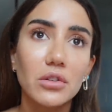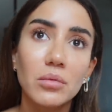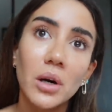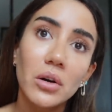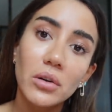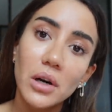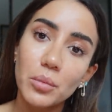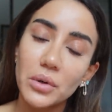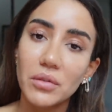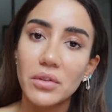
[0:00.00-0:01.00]
tomorrow
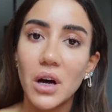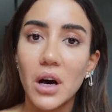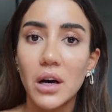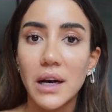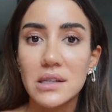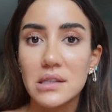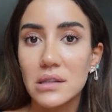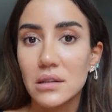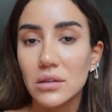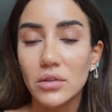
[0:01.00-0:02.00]
I'm gonna vlog us
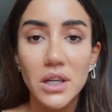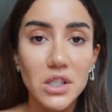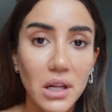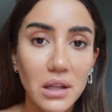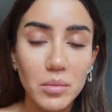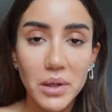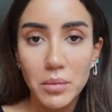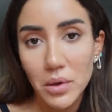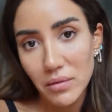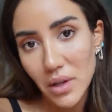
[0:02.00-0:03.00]
in Croatia a little bit,
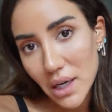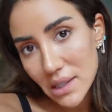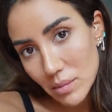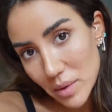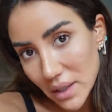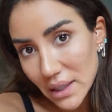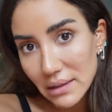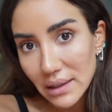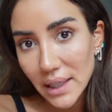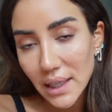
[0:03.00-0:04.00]
I'm gonna vlog us a bit in
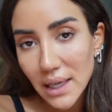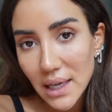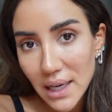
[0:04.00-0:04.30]
Italy,